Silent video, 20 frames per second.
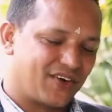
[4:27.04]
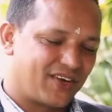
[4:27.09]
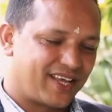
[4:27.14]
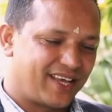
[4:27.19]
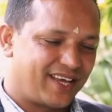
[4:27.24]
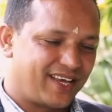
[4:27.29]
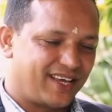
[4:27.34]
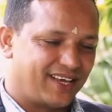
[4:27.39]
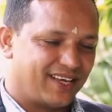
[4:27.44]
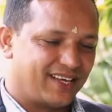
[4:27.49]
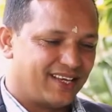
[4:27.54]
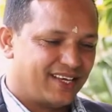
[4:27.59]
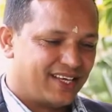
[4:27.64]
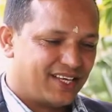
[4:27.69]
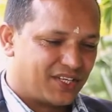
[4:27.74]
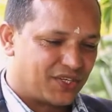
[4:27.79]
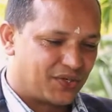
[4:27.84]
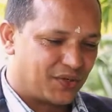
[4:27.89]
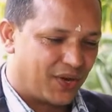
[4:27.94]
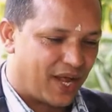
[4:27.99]
Okay,
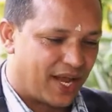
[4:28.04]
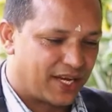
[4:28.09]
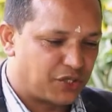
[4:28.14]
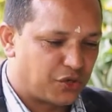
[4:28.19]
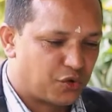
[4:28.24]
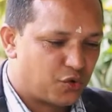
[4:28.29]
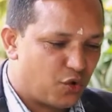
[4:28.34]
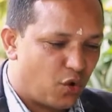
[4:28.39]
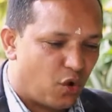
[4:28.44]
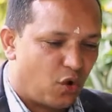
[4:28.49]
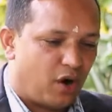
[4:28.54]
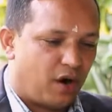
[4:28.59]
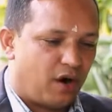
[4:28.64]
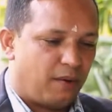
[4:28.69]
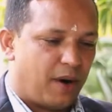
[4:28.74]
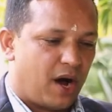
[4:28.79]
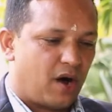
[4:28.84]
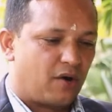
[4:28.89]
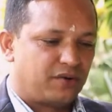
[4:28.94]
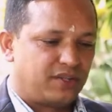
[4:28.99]
so nice to know
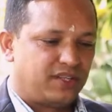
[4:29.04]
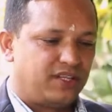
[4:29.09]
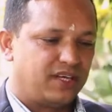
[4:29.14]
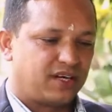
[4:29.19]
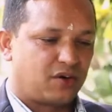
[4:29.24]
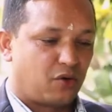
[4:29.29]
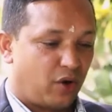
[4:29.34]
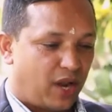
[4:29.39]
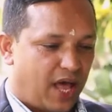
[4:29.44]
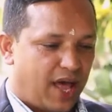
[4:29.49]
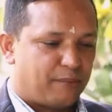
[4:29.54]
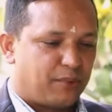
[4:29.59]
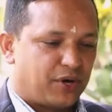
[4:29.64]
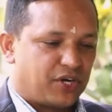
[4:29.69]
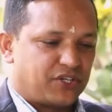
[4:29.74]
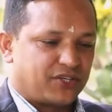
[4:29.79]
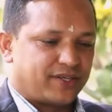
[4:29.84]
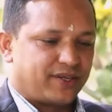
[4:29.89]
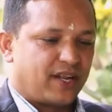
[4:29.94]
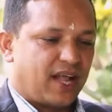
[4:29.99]
about the
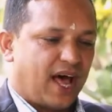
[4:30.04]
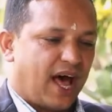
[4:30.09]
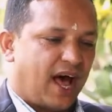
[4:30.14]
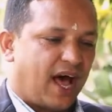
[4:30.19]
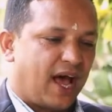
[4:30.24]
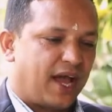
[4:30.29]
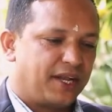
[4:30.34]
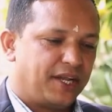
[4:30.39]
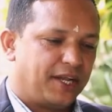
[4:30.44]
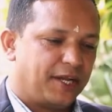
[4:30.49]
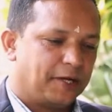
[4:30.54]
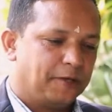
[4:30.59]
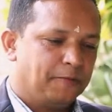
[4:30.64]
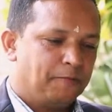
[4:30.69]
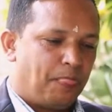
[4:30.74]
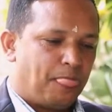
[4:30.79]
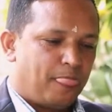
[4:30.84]
collaboration, and